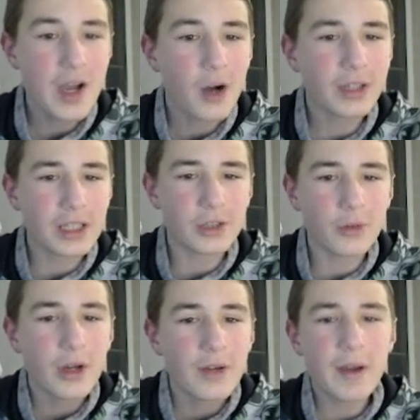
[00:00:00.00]
Okay,
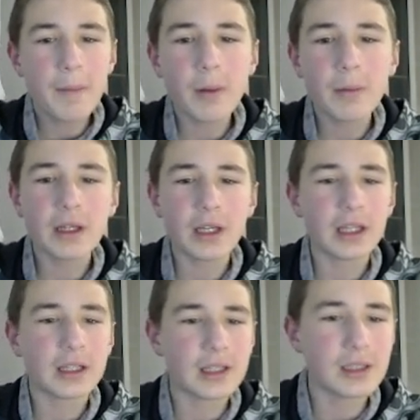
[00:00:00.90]
so we're probably gonna
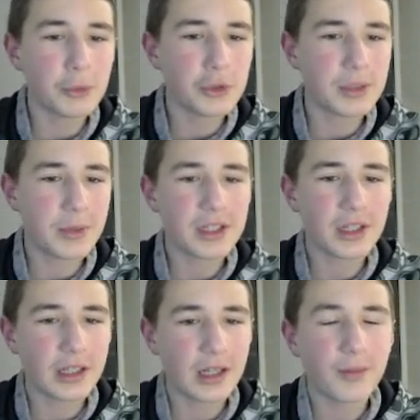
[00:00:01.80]
get like the most
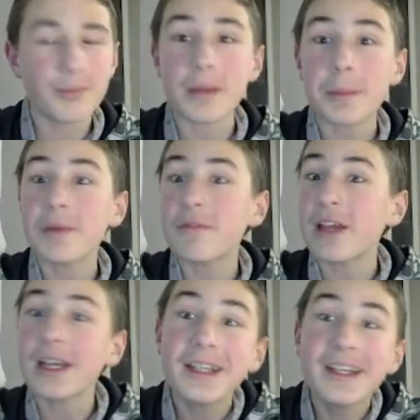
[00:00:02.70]
symmetric and I'll maybe flag.